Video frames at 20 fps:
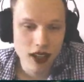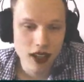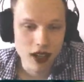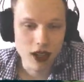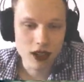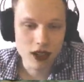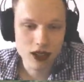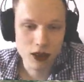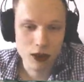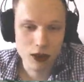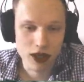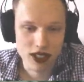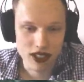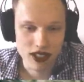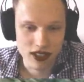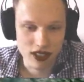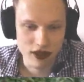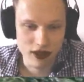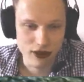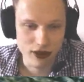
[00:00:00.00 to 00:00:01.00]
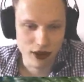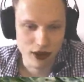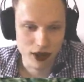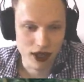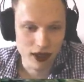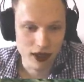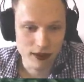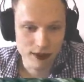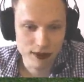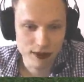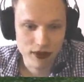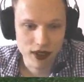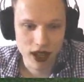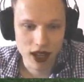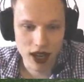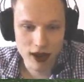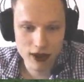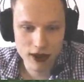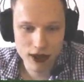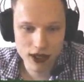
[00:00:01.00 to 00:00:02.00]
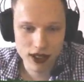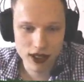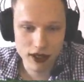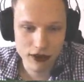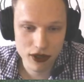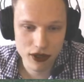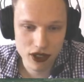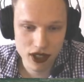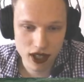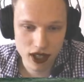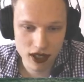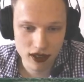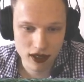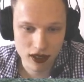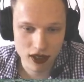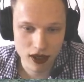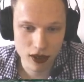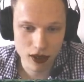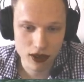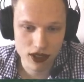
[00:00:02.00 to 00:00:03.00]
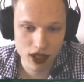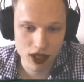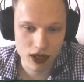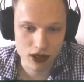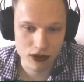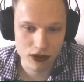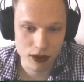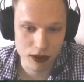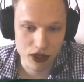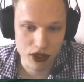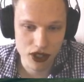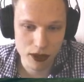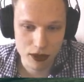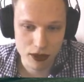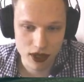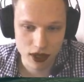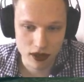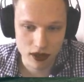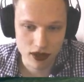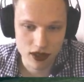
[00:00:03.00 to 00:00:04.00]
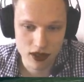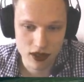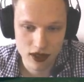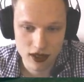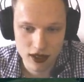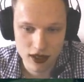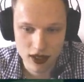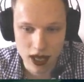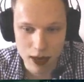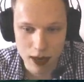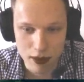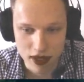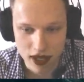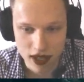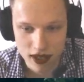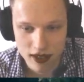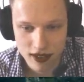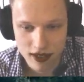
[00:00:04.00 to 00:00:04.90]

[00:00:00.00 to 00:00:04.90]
Got some questions here for you. How do you differentiate the goat sounds from the sheep sounds? Imitate.